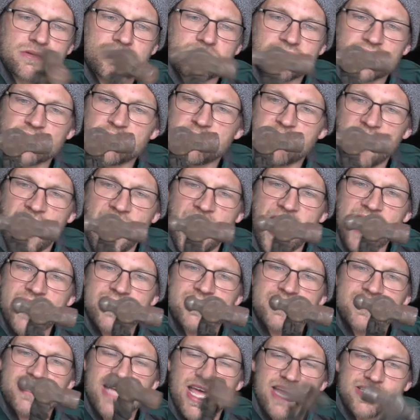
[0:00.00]
to
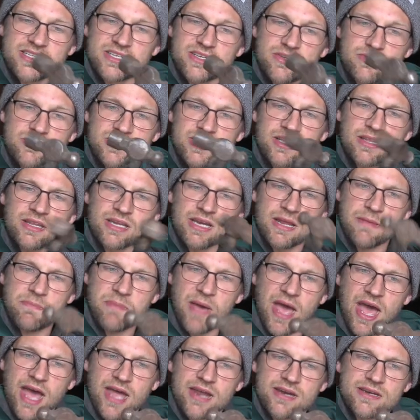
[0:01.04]
patent as a utility
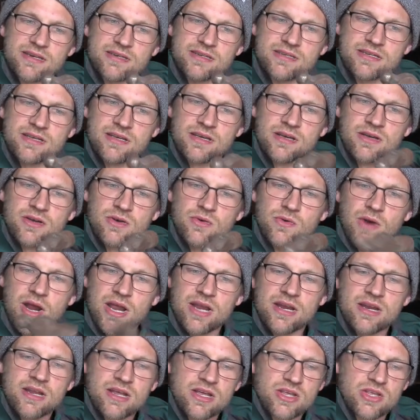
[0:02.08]
patent,
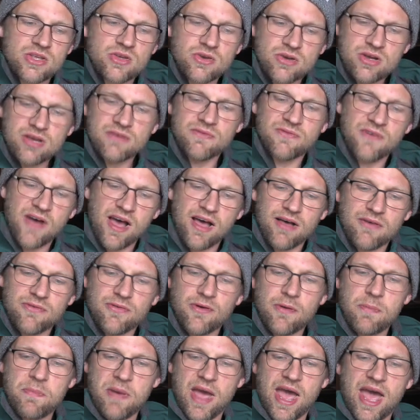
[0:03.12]
right? You could file
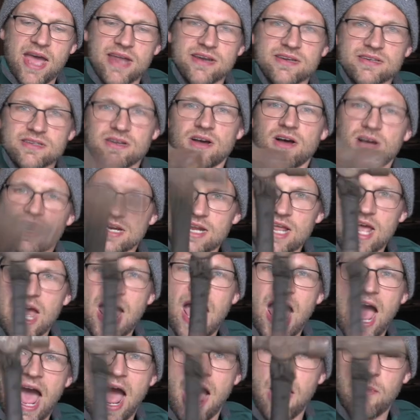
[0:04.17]
for a patent on
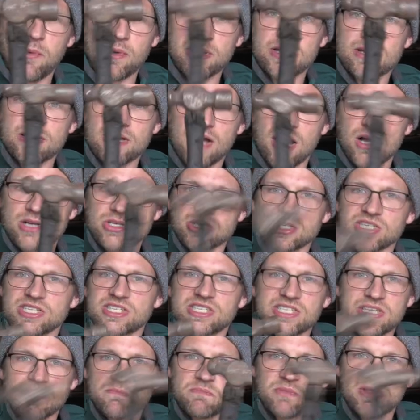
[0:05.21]
how it, on just
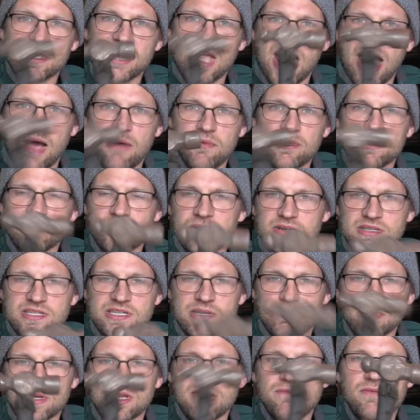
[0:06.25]
simply how it looks.
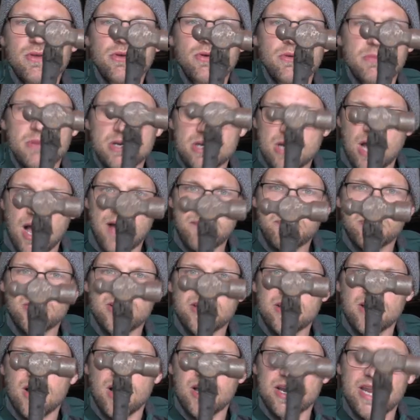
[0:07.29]
That would give you a
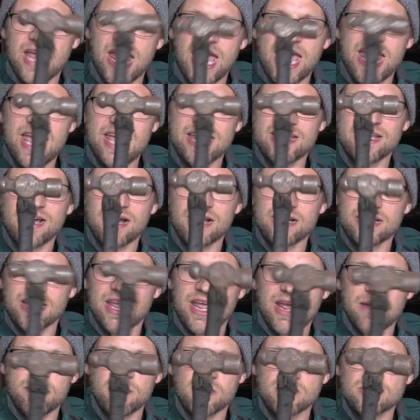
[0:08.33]
monopoly on, head on
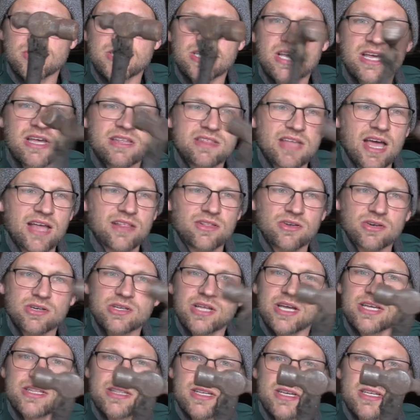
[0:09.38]
hammers that look
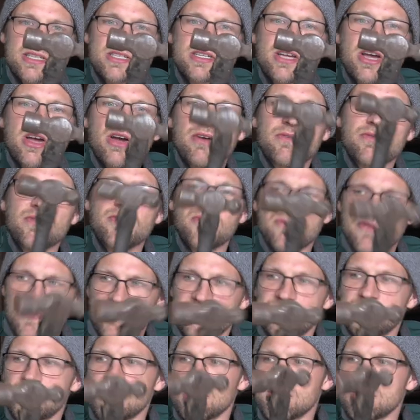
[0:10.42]
like this for
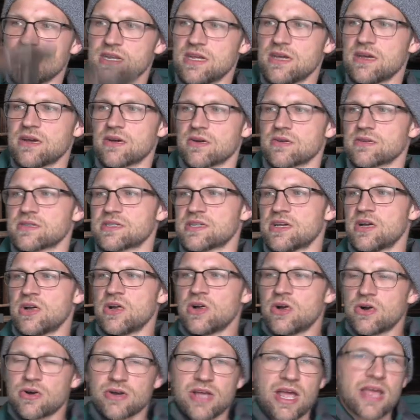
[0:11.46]
15 years.
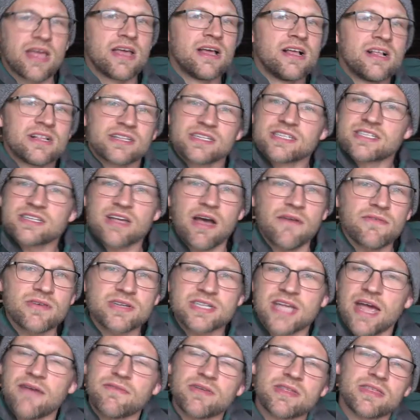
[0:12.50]
Okay, this
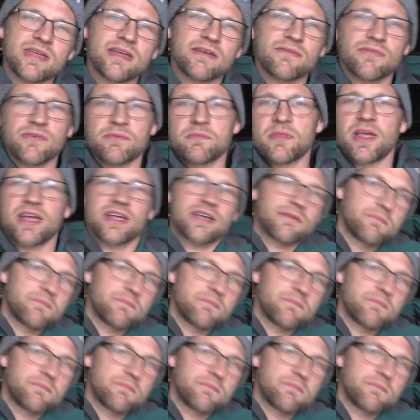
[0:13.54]
covers everything from like